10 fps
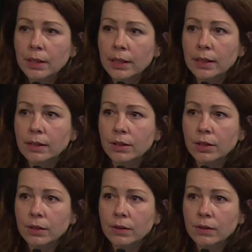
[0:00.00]
It
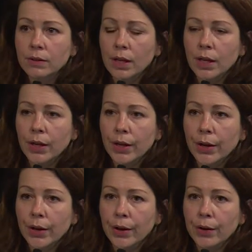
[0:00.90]
just
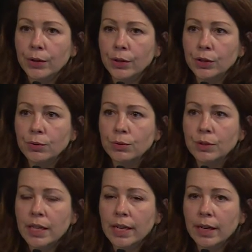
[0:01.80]
you
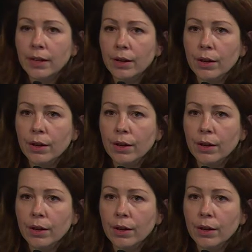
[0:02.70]
take